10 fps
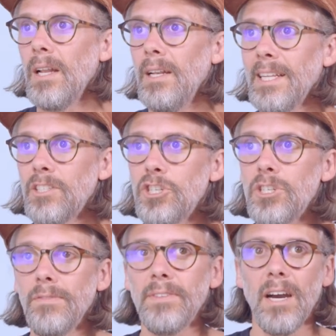Let's
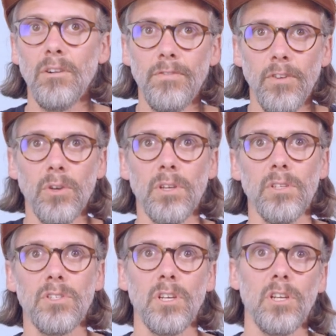shift our
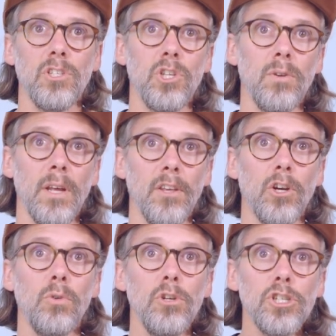focus to another
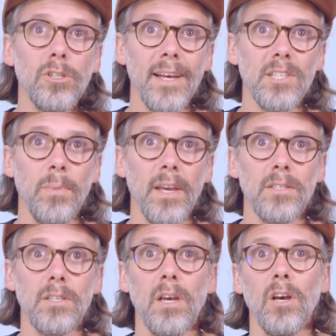crucial
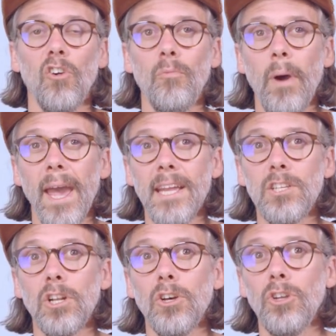aspect of
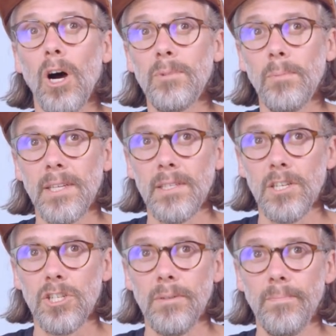page load
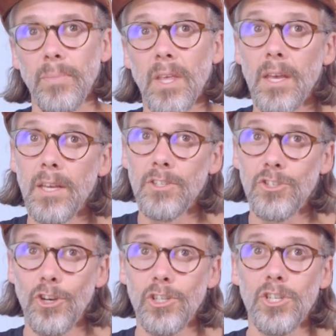optimization,
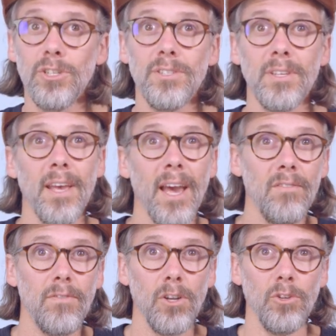searches
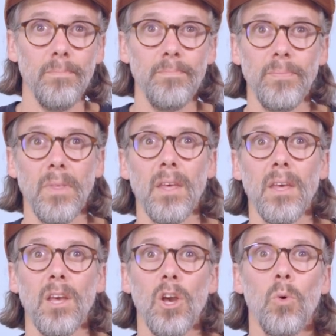and volume.
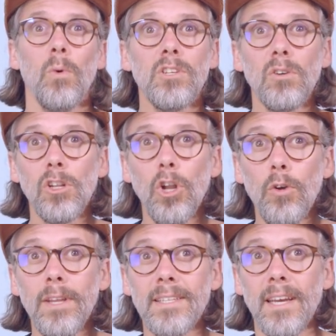When you're
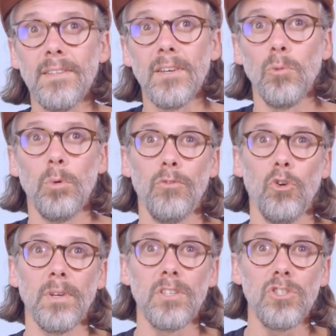loading data or
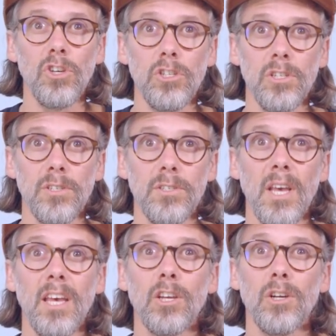performing
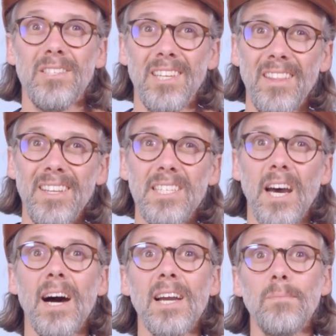searches, consider the
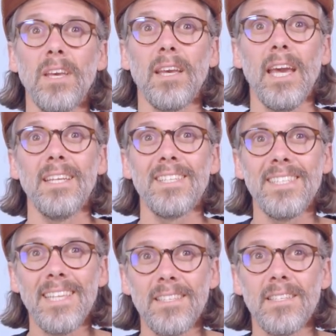timing and
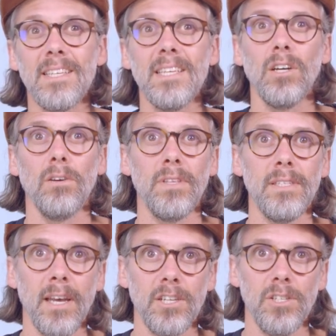necessity of
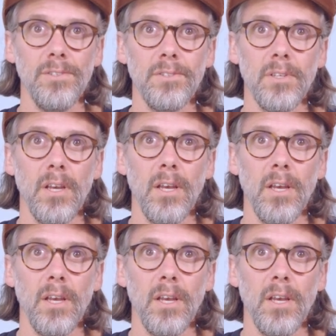these actions.